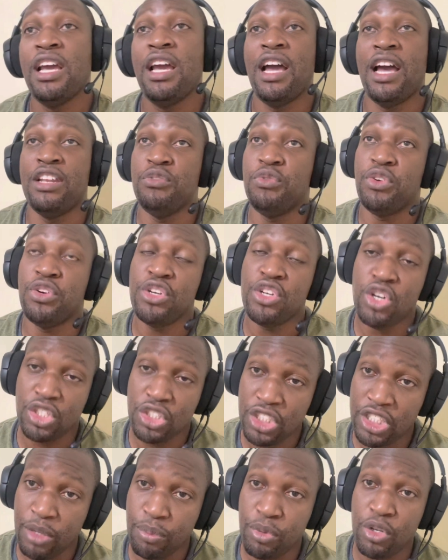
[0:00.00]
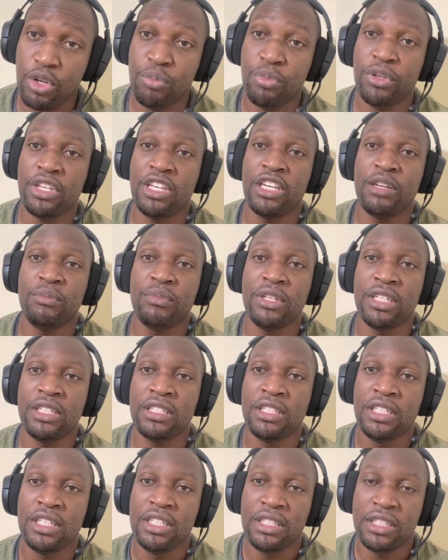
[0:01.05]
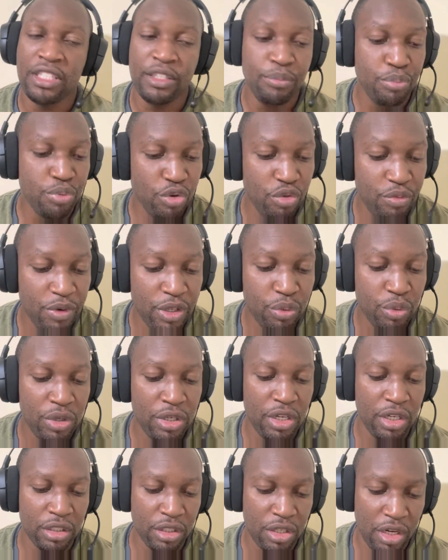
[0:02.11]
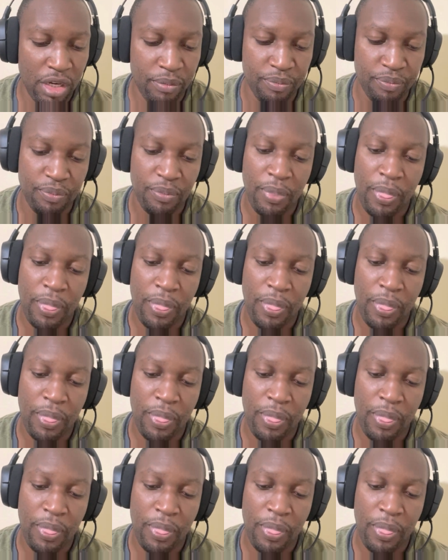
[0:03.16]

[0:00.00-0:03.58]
And if you're not stepping up a game, then the improvement will not come.